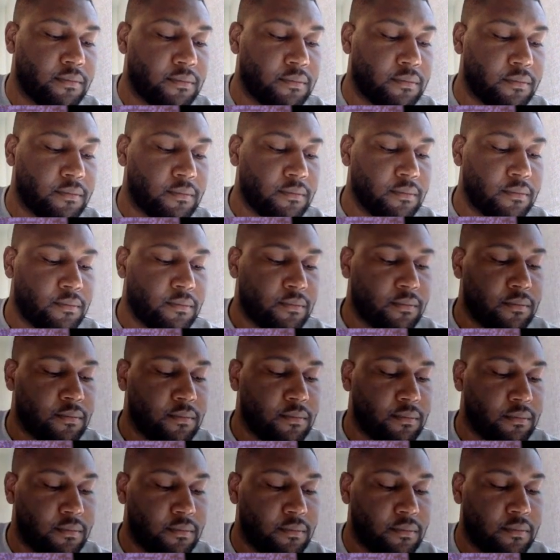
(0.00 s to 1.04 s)

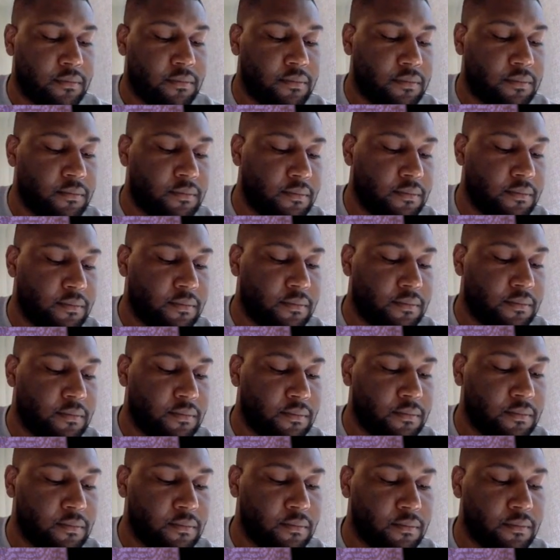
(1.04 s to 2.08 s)

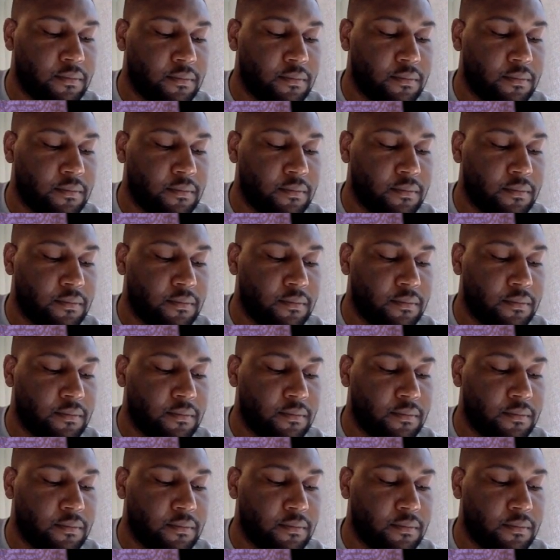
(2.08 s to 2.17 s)
The person shown says nothing.